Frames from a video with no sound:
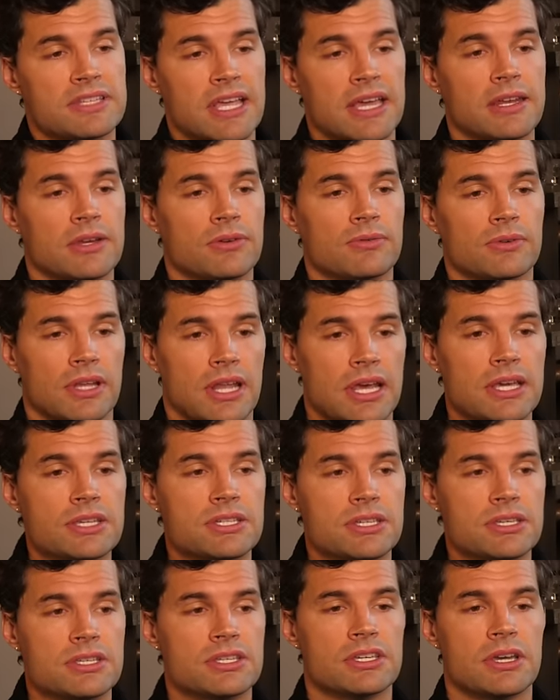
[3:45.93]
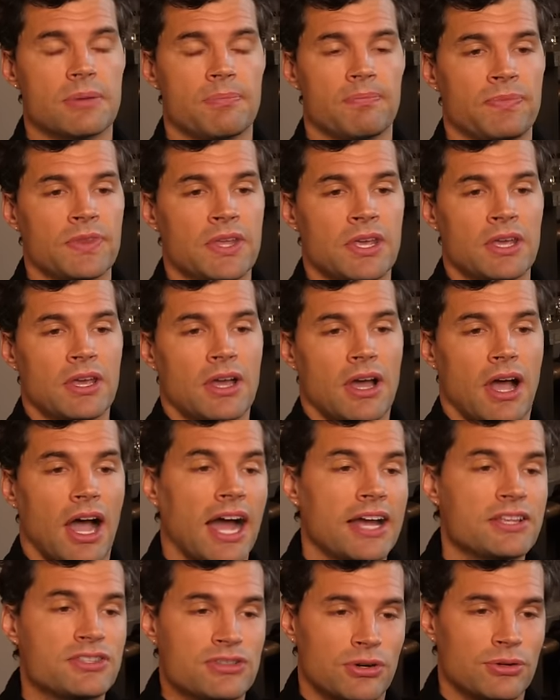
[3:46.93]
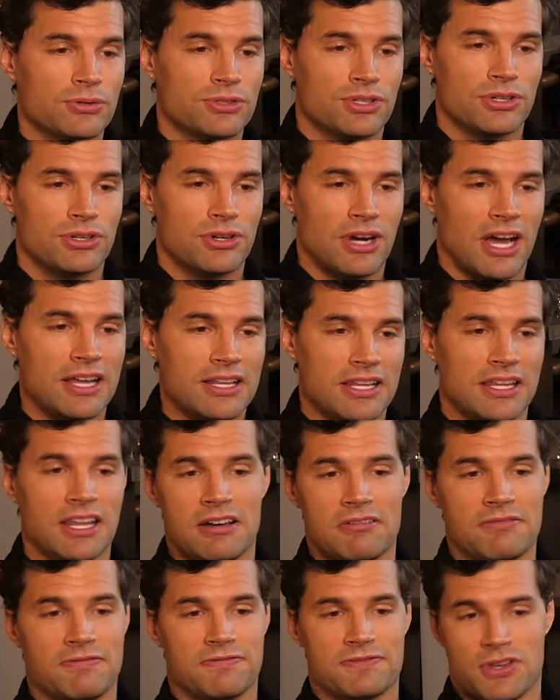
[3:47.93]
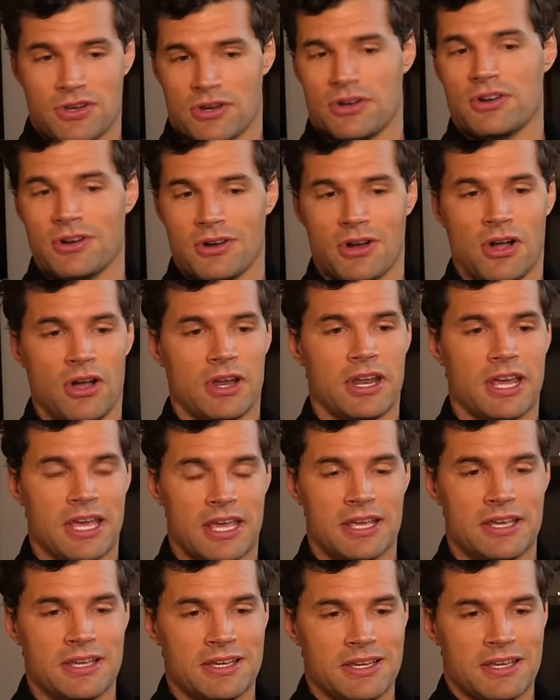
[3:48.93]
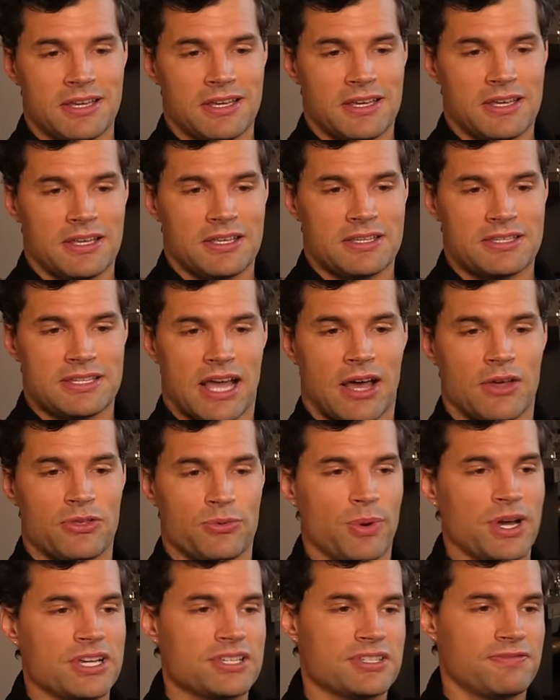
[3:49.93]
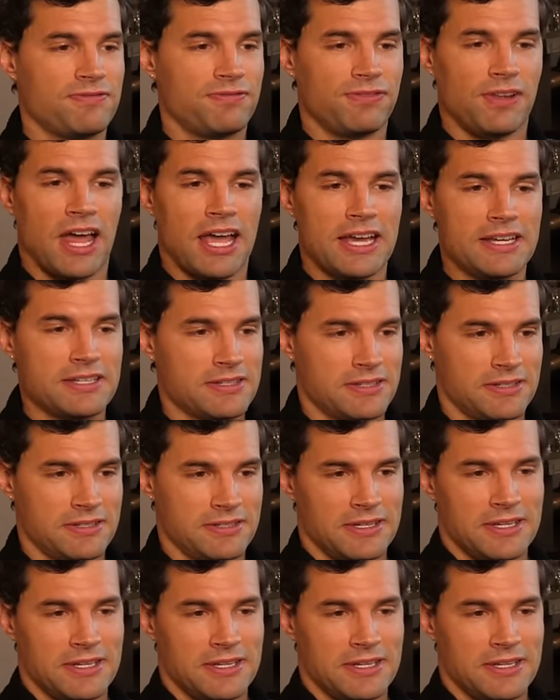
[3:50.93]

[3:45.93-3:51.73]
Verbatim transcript: dating relationship i told her i loved her on a southwest flight